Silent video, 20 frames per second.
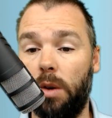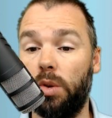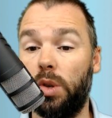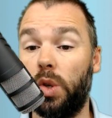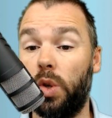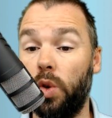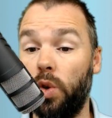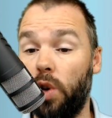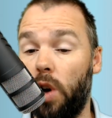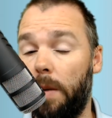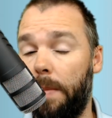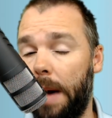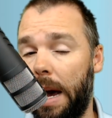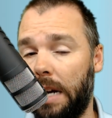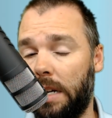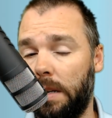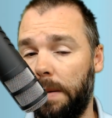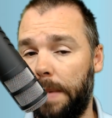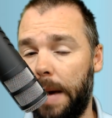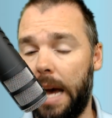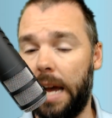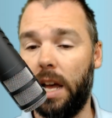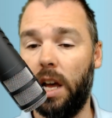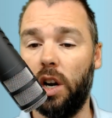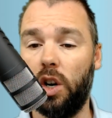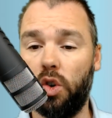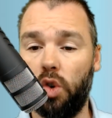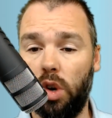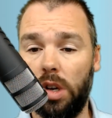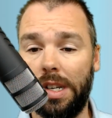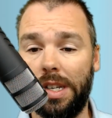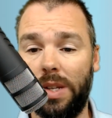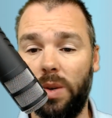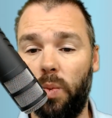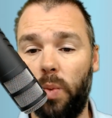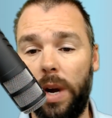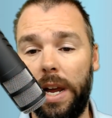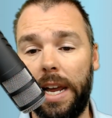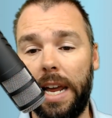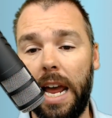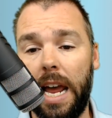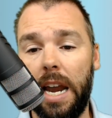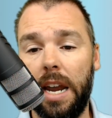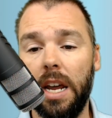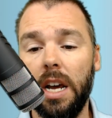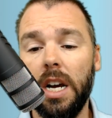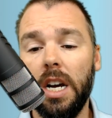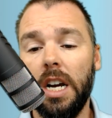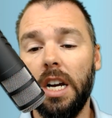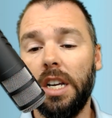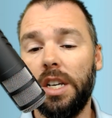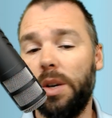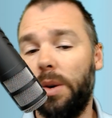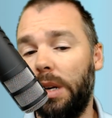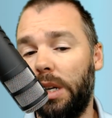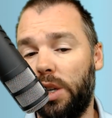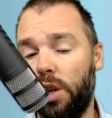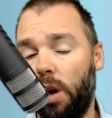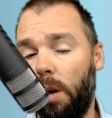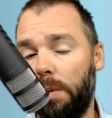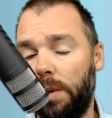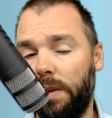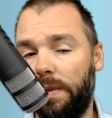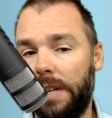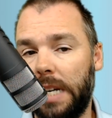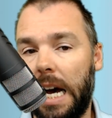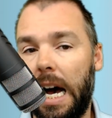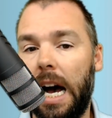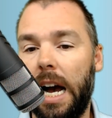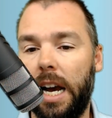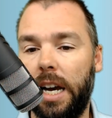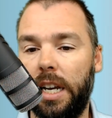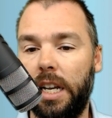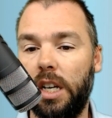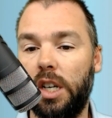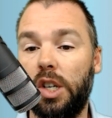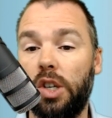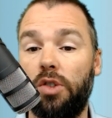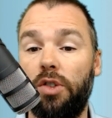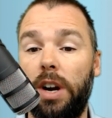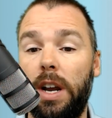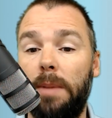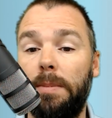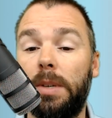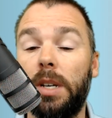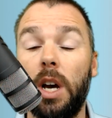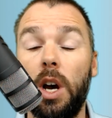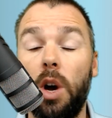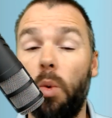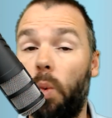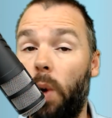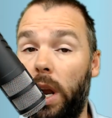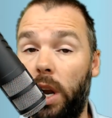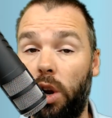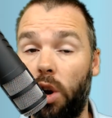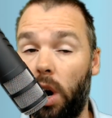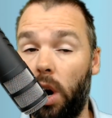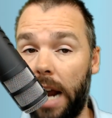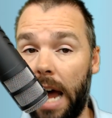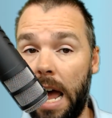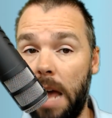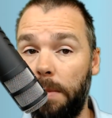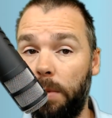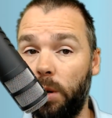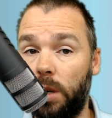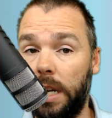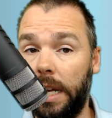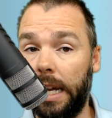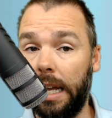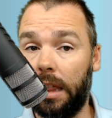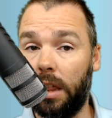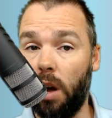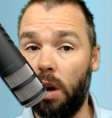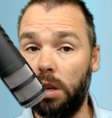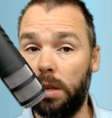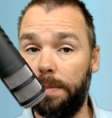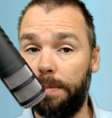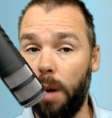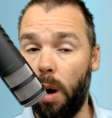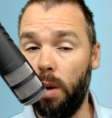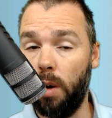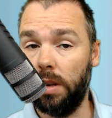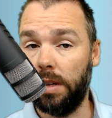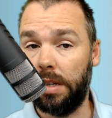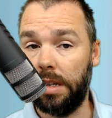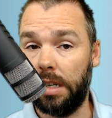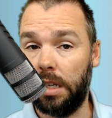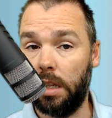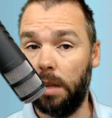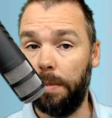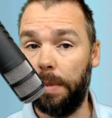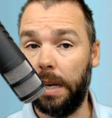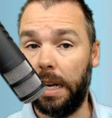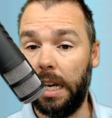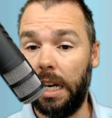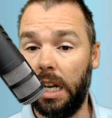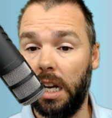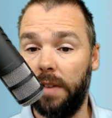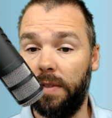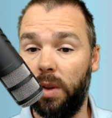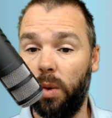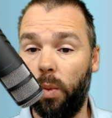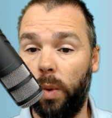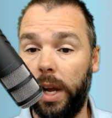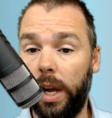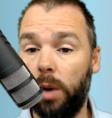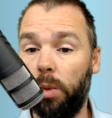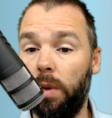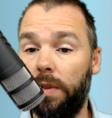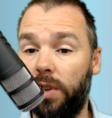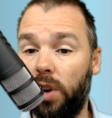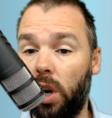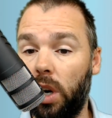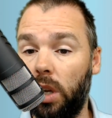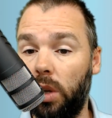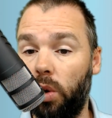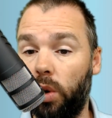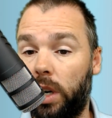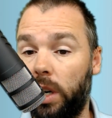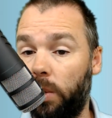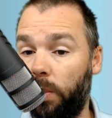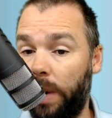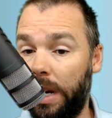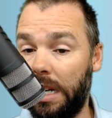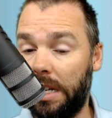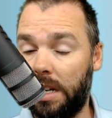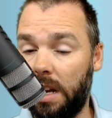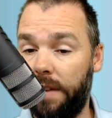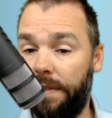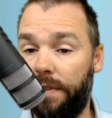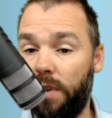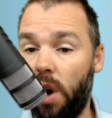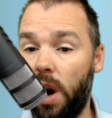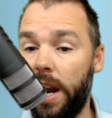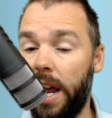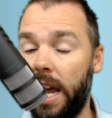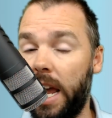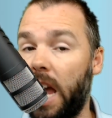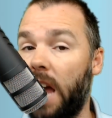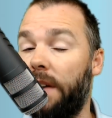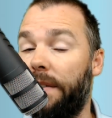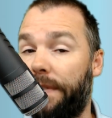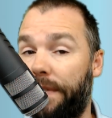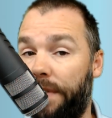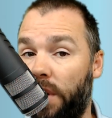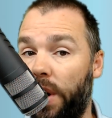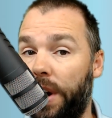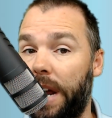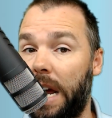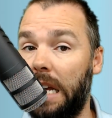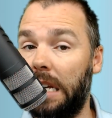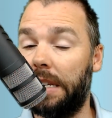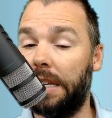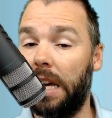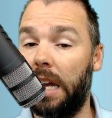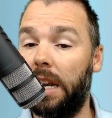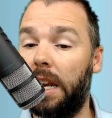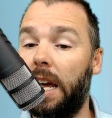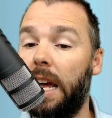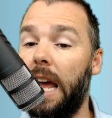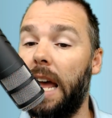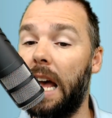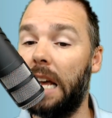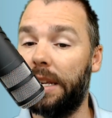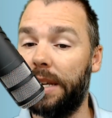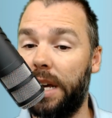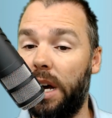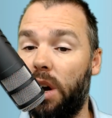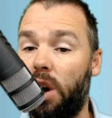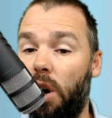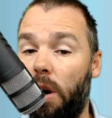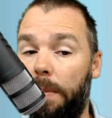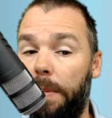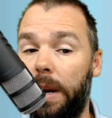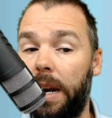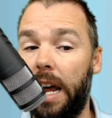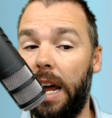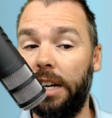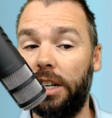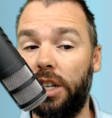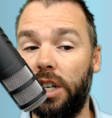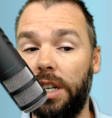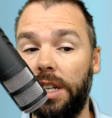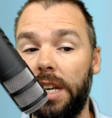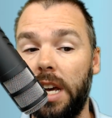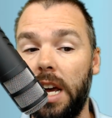pseudo-back-to-back across the weekend. So in terms of targeting streams, we're not able to get those bonuses at the beginning of the week. We've got to look at Wednesday-Friday and Friday-Sunday as our combinations,